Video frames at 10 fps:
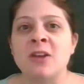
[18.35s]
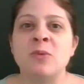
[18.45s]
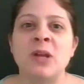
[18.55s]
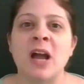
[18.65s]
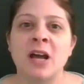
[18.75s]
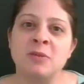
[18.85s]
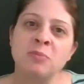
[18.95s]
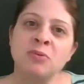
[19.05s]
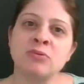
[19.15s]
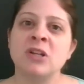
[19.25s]
We had
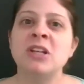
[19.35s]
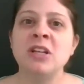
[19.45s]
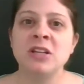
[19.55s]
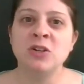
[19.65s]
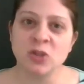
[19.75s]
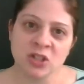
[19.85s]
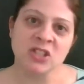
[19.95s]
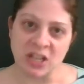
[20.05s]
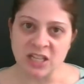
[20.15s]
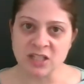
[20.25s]
pretty good
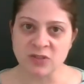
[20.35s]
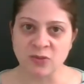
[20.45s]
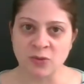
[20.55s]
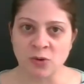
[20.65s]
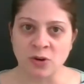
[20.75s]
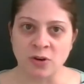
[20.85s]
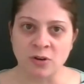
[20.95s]
dates for